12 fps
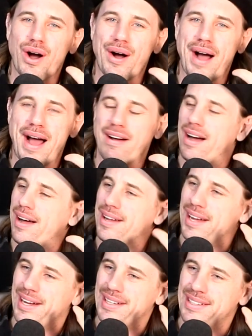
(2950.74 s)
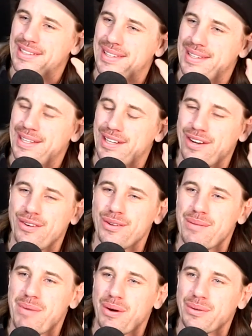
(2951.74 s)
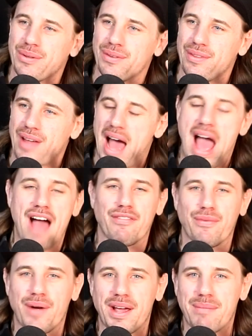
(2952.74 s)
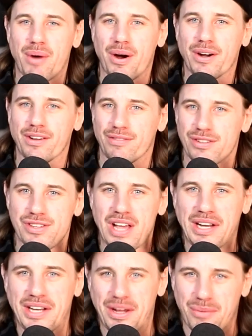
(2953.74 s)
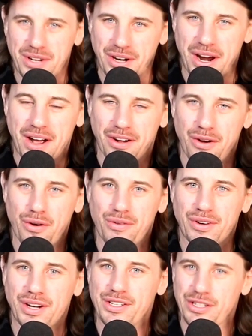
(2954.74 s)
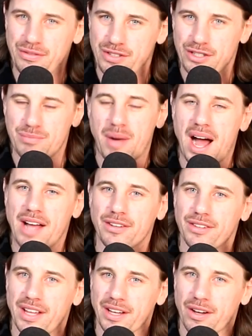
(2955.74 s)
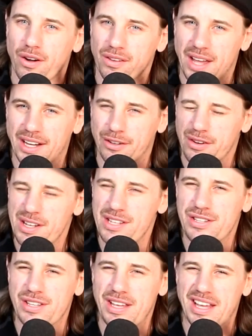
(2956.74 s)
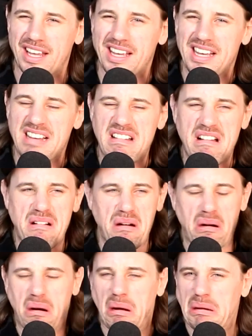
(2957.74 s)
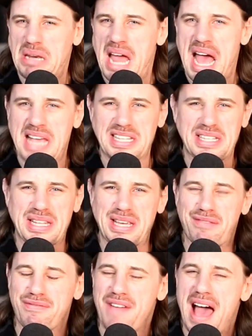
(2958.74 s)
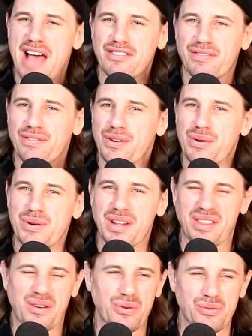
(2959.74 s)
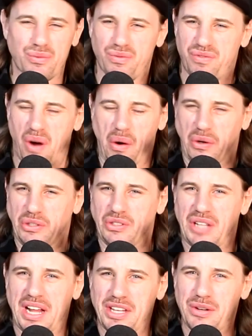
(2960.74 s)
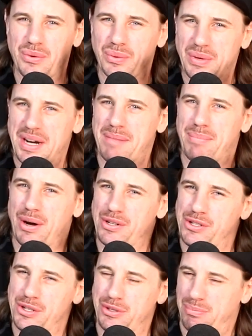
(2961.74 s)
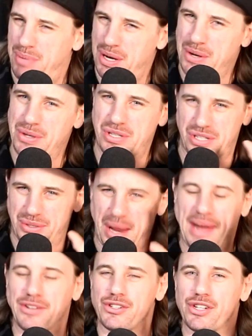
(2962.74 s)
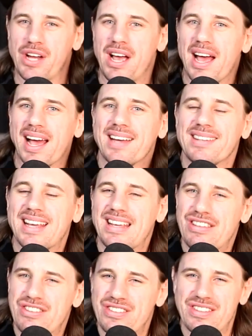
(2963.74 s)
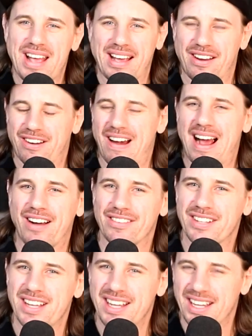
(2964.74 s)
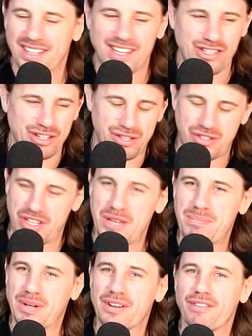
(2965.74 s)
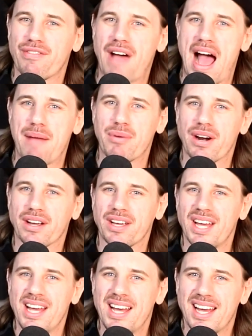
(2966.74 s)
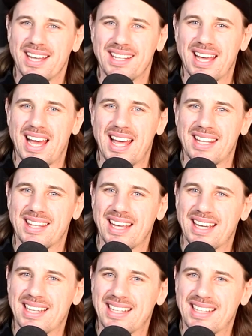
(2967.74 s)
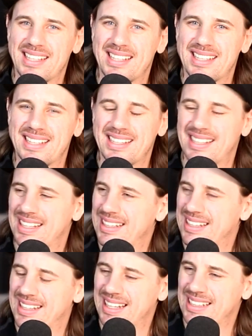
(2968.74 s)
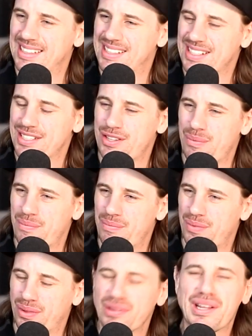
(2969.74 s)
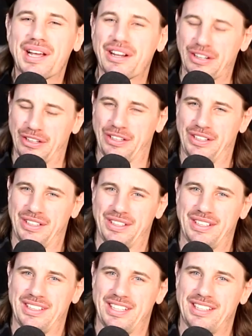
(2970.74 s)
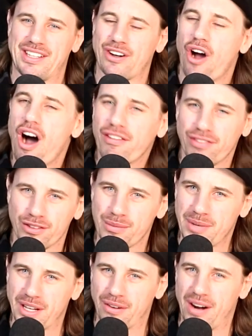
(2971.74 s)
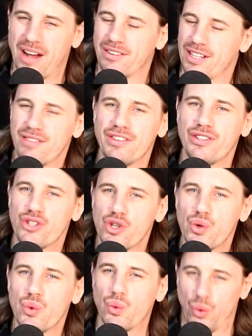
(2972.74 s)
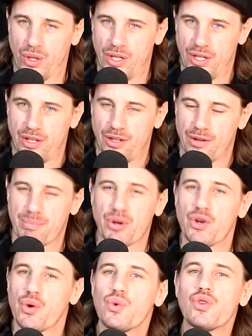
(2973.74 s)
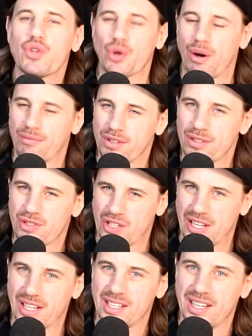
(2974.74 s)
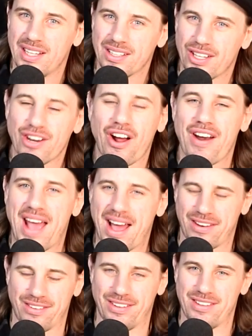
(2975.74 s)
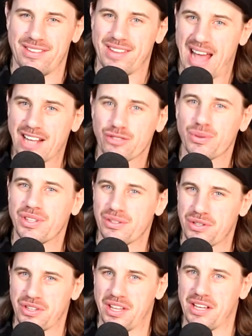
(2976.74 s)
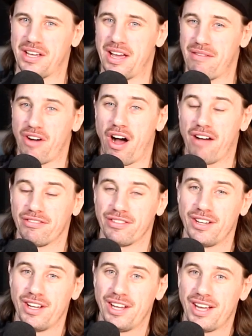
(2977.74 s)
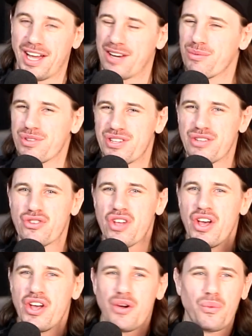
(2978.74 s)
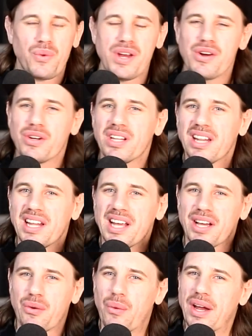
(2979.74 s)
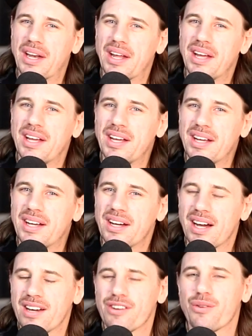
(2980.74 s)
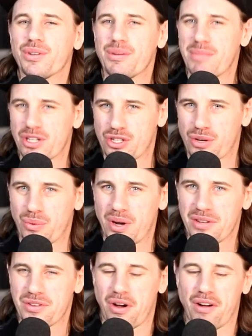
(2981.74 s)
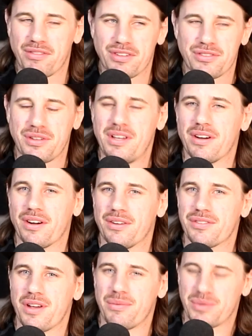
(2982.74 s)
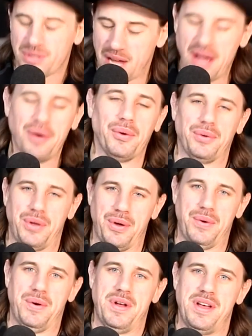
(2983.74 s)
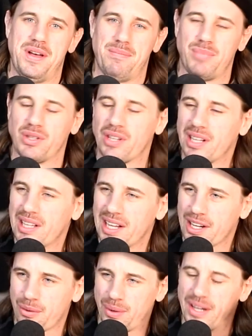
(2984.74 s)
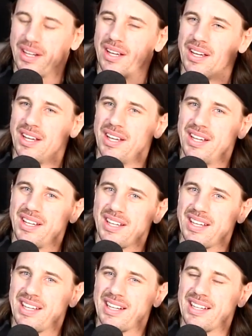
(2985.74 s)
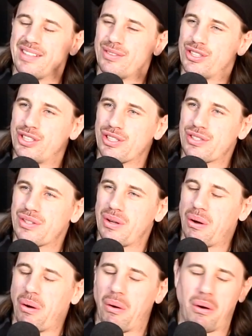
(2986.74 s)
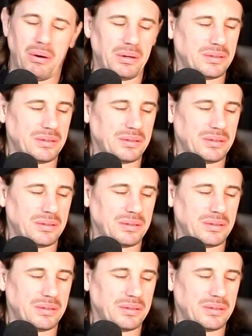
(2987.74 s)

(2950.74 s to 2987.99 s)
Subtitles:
the halfway mark of a Sunday when you're hungover and you've just piled like all that greasy, nasty fast food, and those farts that you rip are just pure stench, and they stick around. They just seep into fabric, and they just linger, and they're awful to be around. Even you, the producer of this thing, cannot handle it. That's what this thing gave off. and it was this weird liquid. I don't know what the mixture was, obviously, or else I would tell you. But the liquid in it would just, and